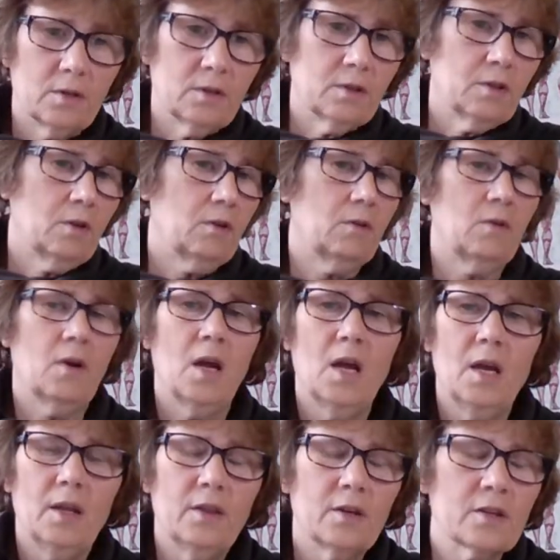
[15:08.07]
So
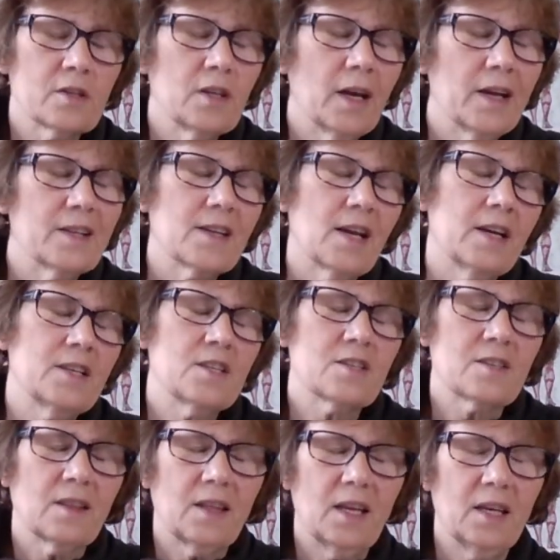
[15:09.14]
there's nights I
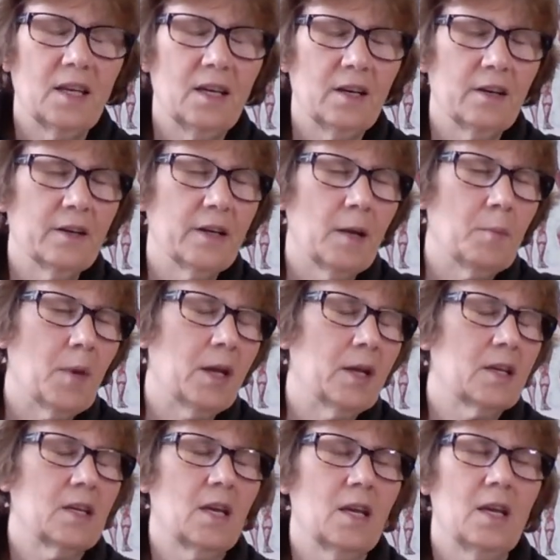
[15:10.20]
just lay here and I
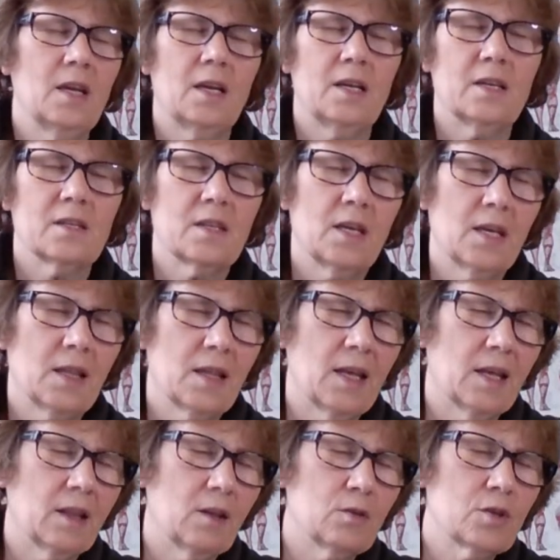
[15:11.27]
meditate and I just take
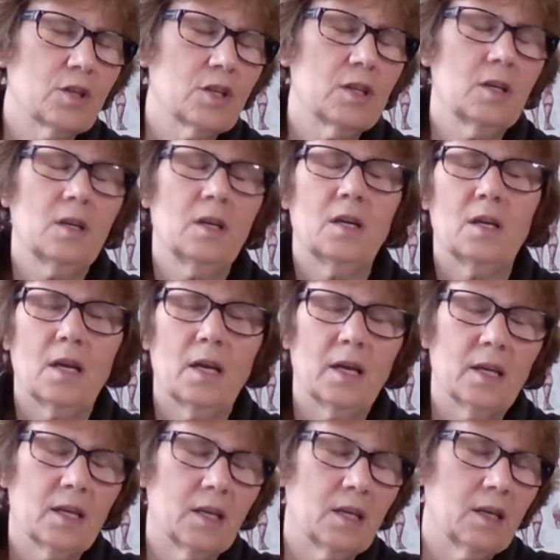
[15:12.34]
that lotion and
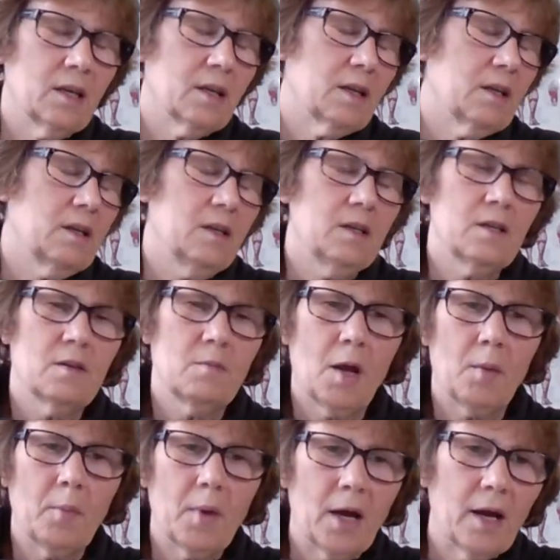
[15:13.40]
I get into
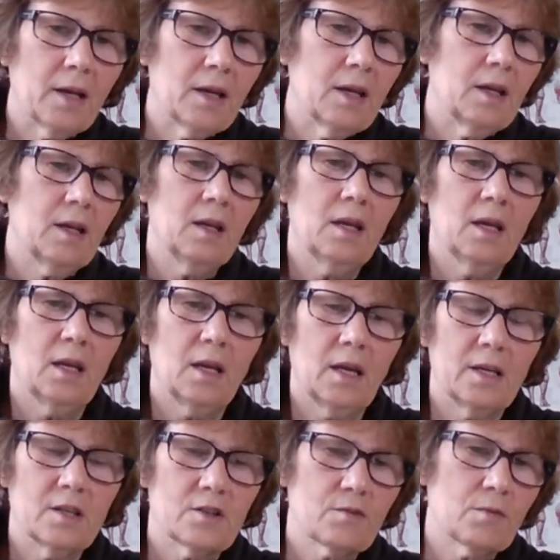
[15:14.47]
my body and I
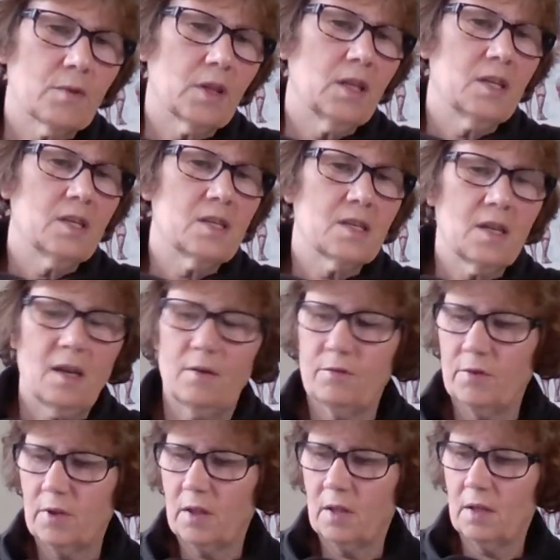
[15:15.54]
just release
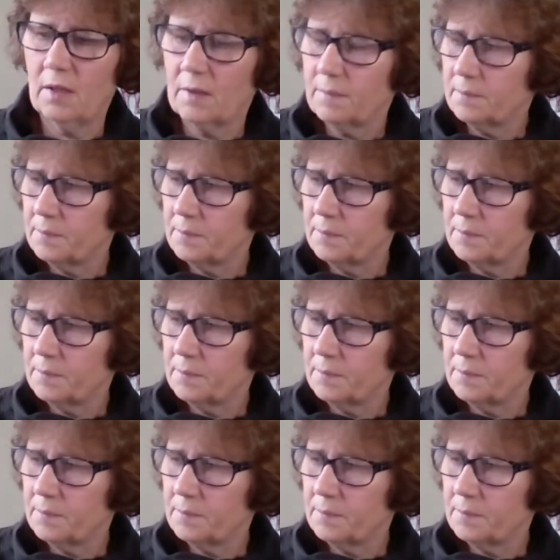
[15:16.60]
everything.